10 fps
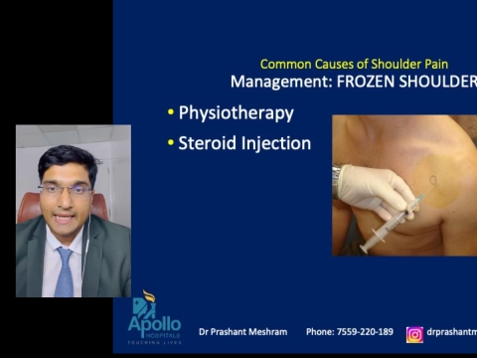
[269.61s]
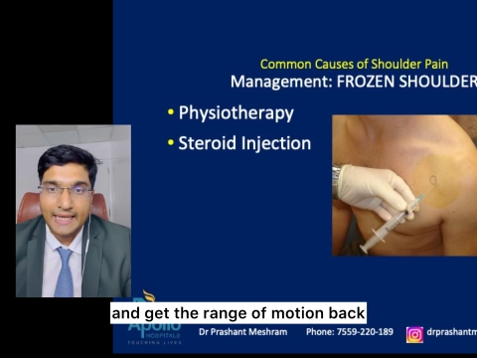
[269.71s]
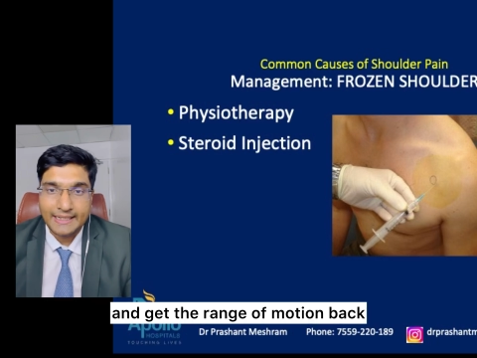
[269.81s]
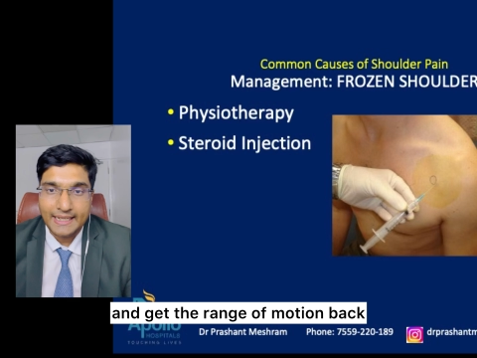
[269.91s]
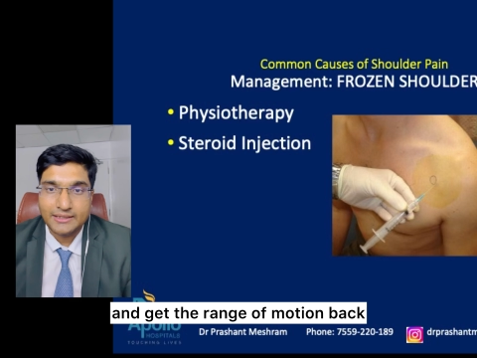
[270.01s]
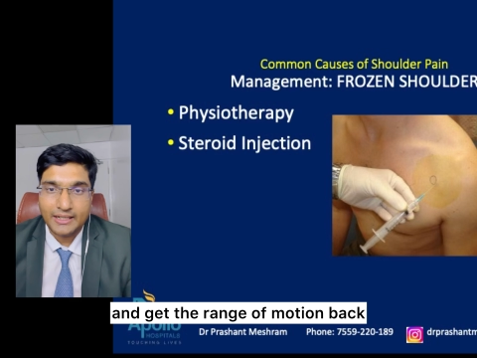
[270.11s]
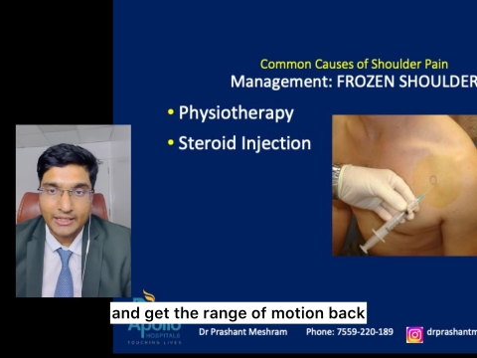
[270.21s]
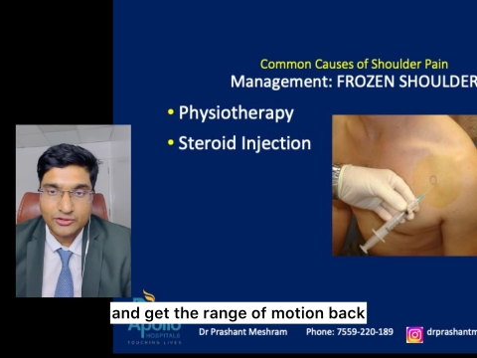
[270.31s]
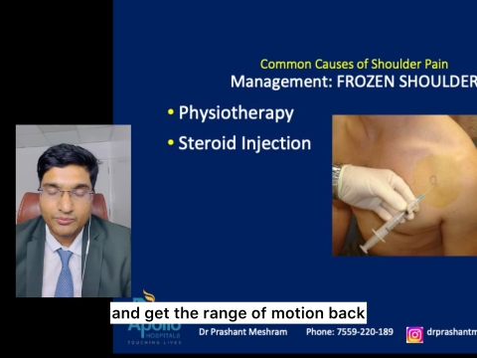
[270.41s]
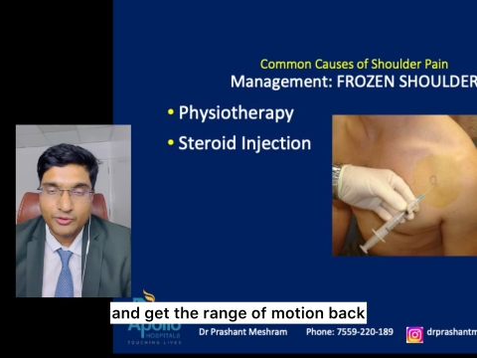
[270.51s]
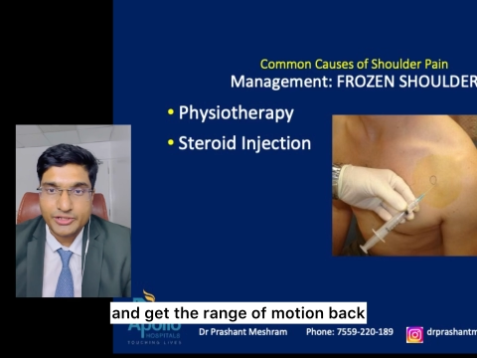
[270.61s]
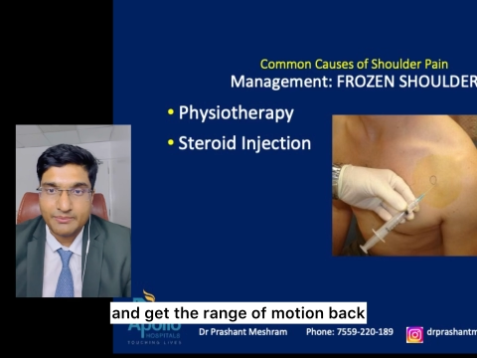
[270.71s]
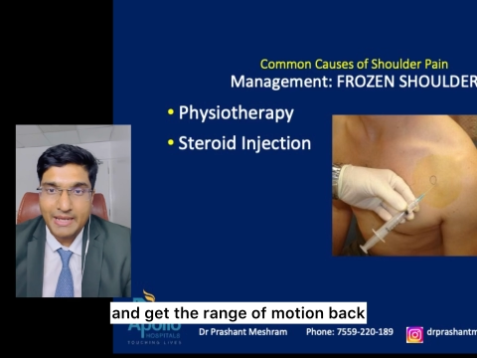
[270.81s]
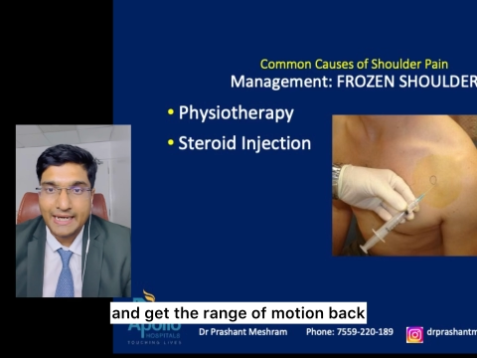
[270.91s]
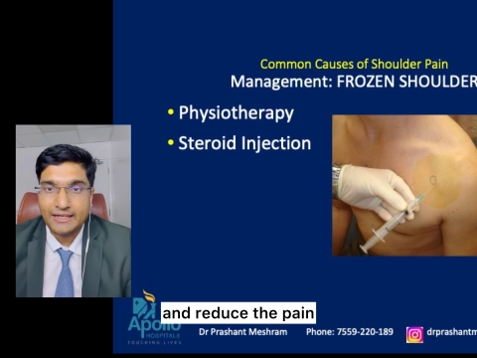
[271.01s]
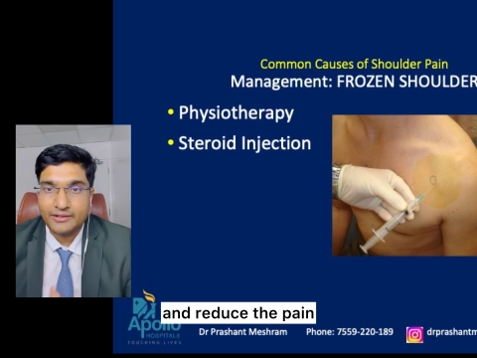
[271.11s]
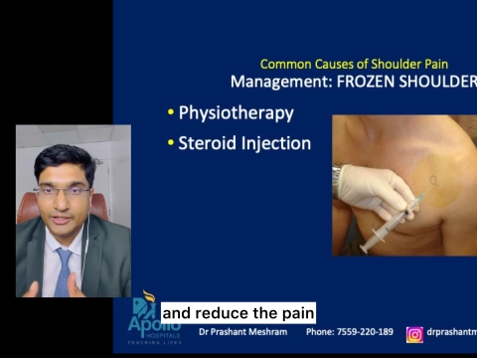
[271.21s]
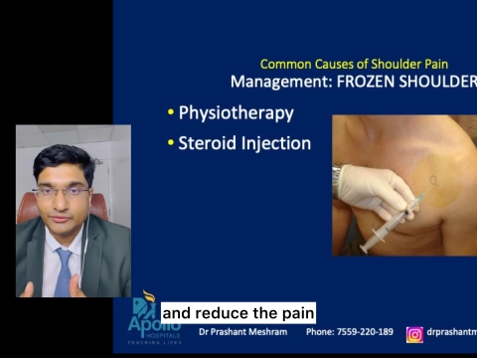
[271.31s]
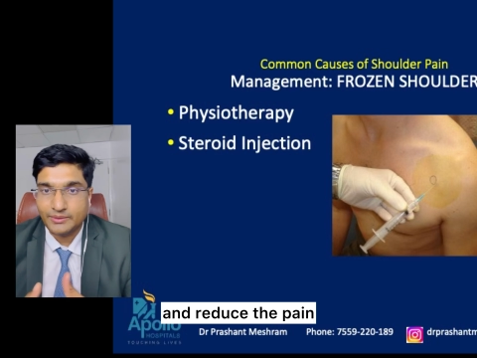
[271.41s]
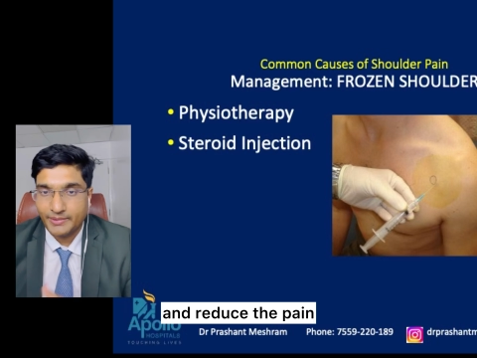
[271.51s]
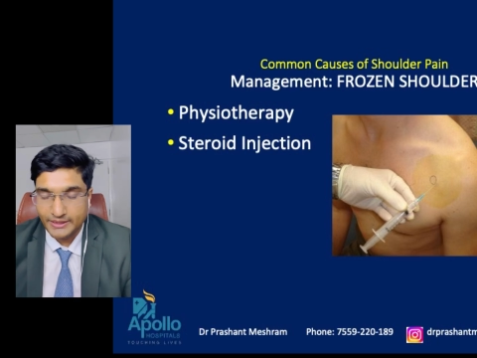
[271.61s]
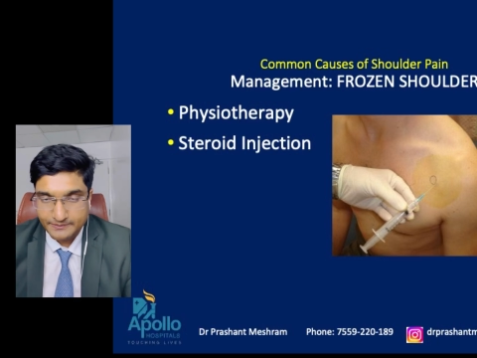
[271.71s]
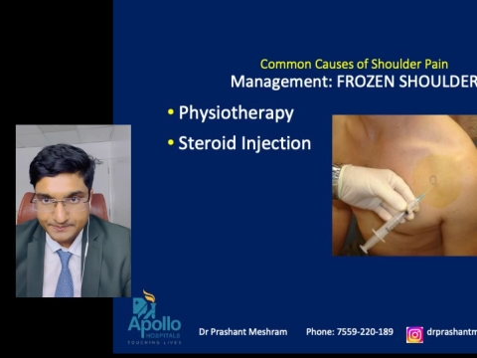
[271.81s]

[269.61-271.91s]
and get the range of motion back and reduce the pain.